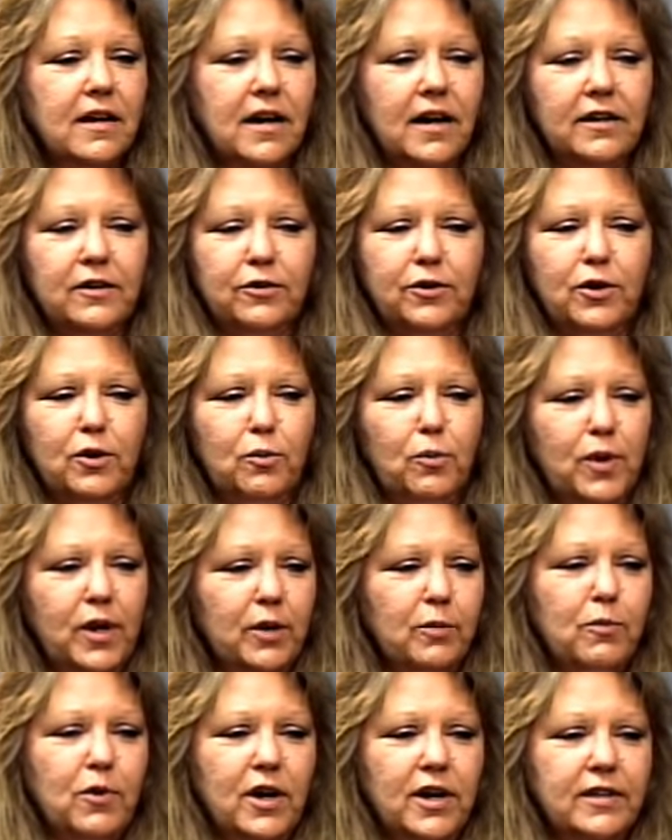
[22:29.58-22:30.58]
I don't know what
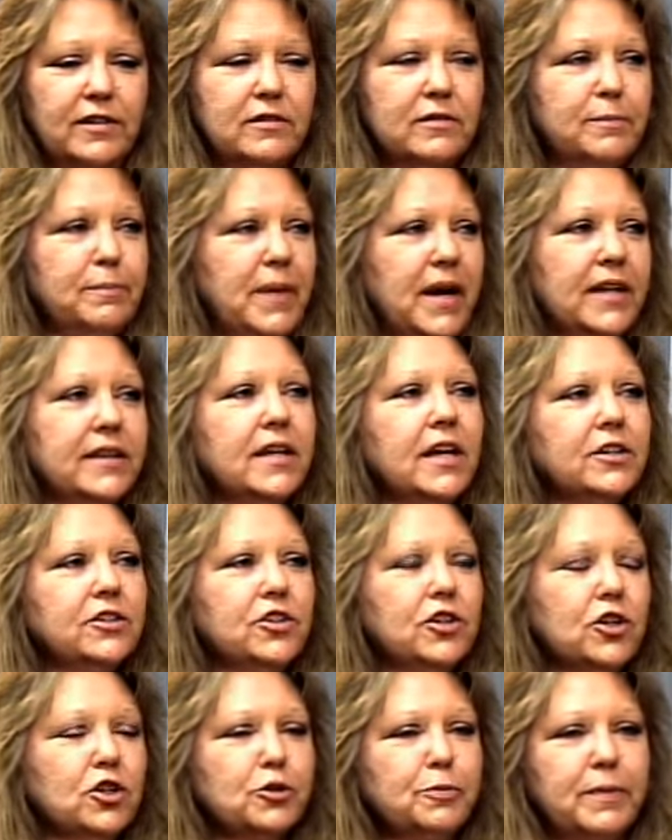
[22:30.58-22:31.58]
it was about that
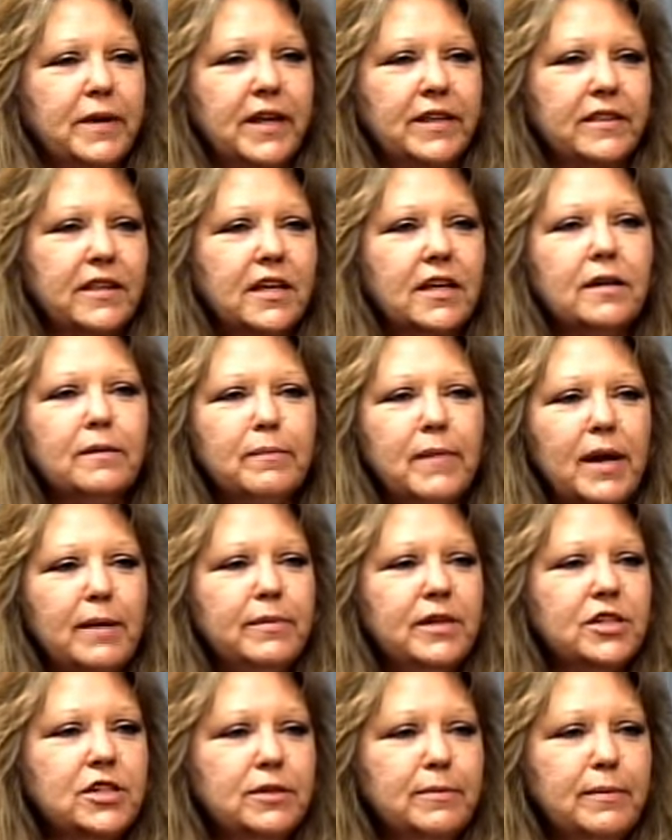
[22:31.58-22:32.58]
church, but I think
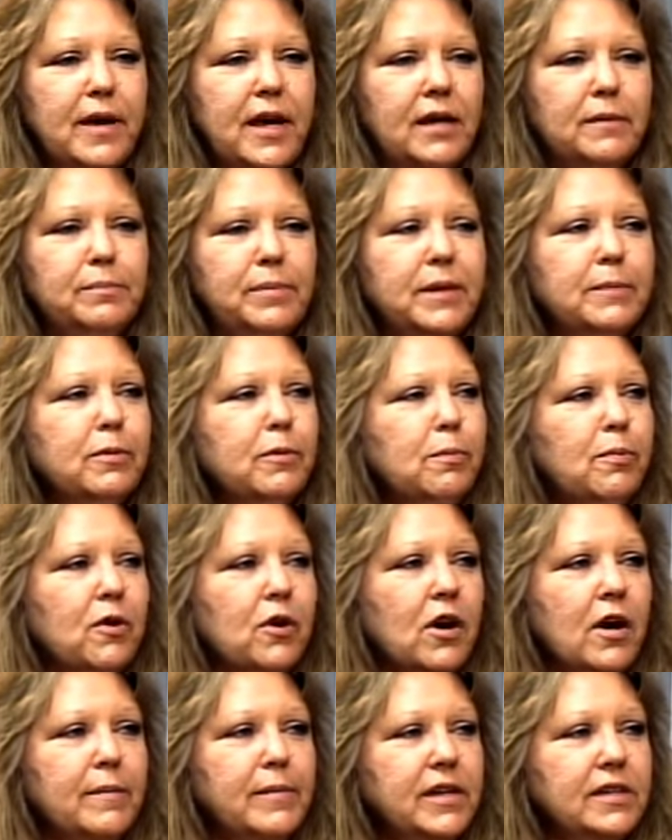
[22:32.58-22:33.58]
maybe she made people
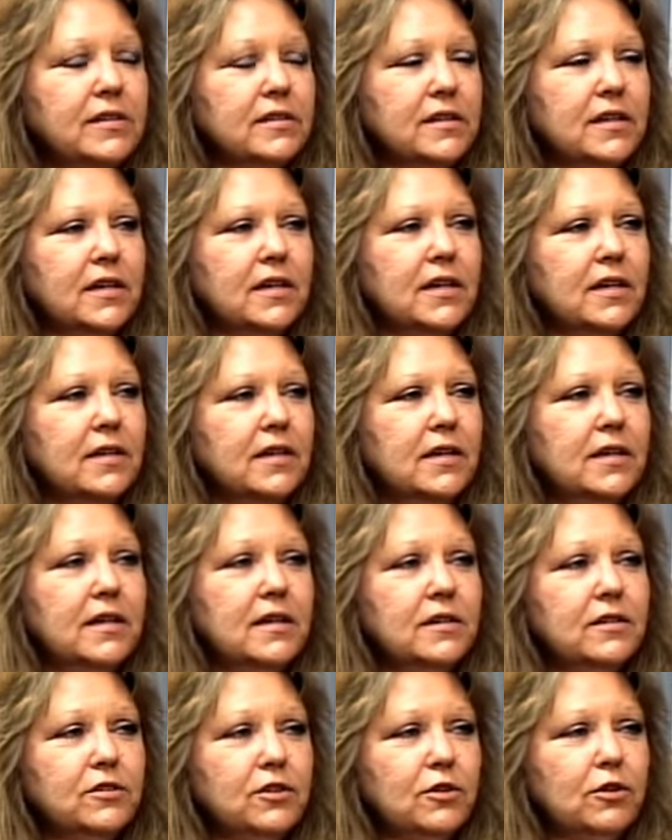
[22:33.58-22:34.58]
promise to
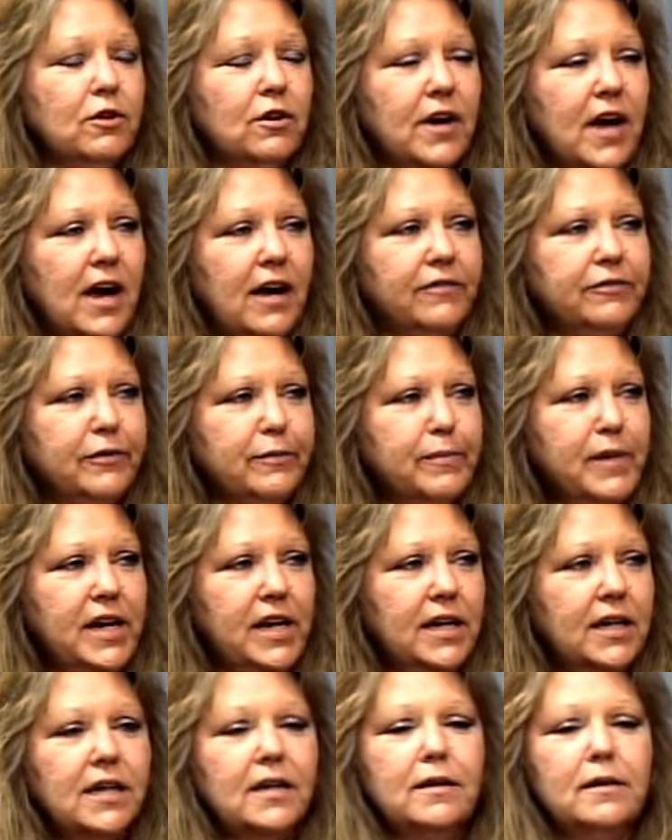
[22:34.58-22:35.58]
to look out for
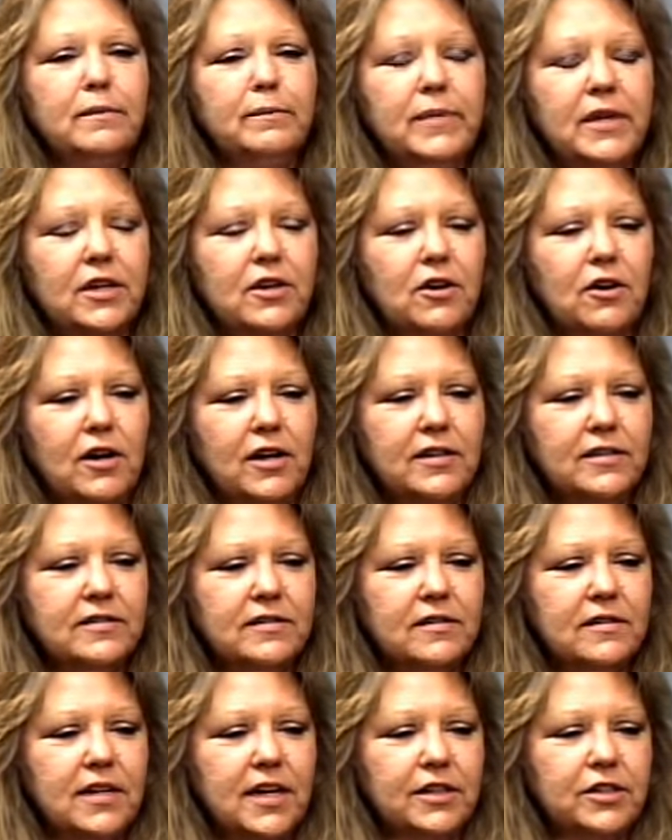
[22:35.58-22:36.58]
me
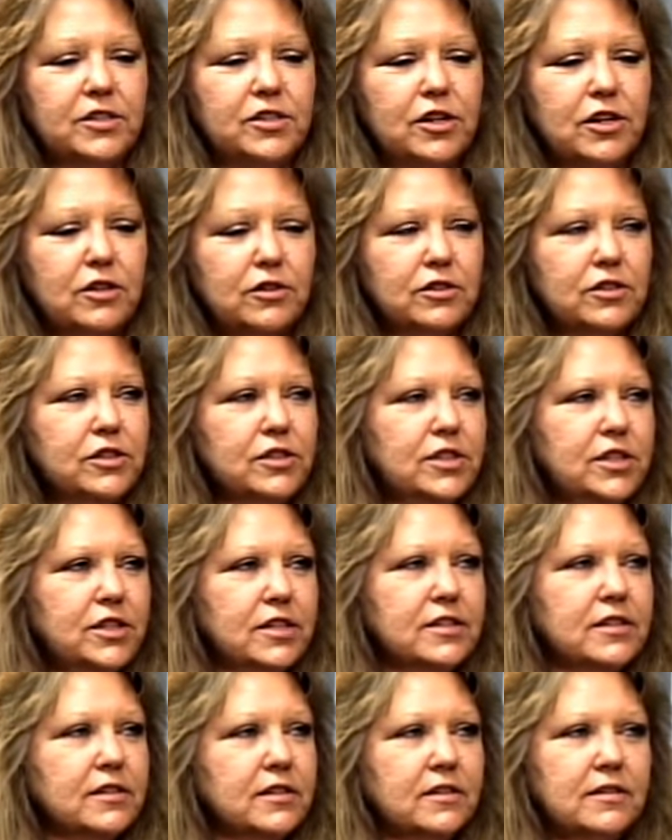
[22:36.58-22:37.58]
because that church
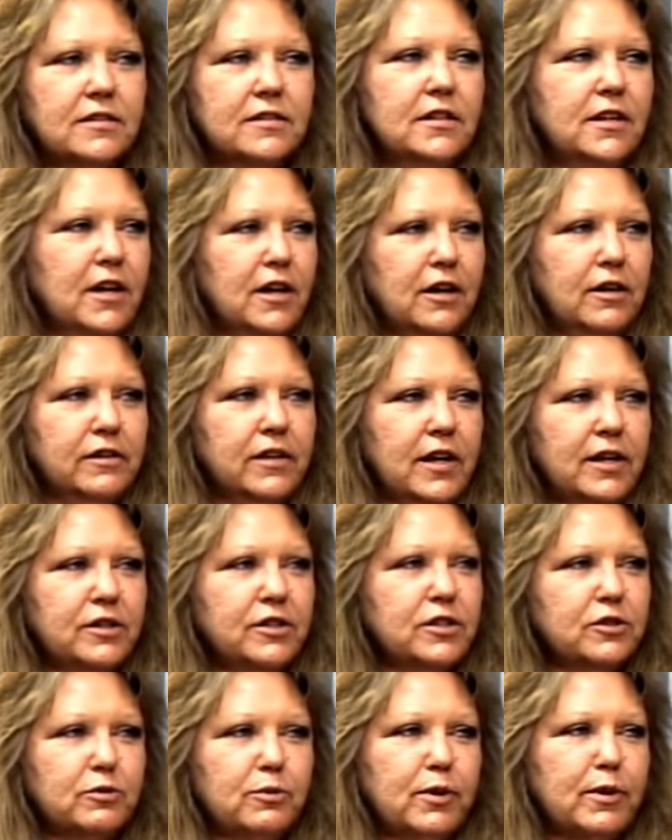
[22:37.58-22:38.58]
just you know they
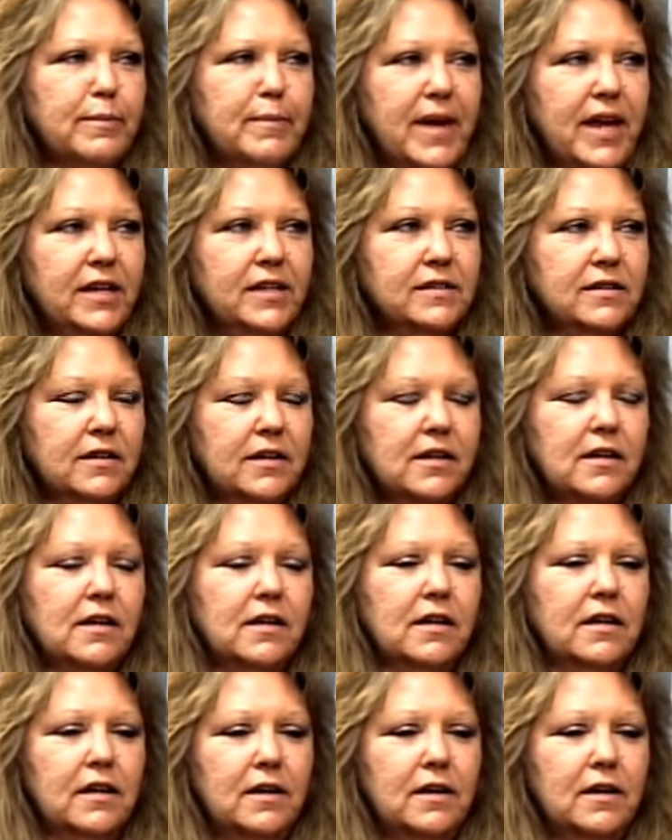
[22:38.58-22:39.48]
just were amazing.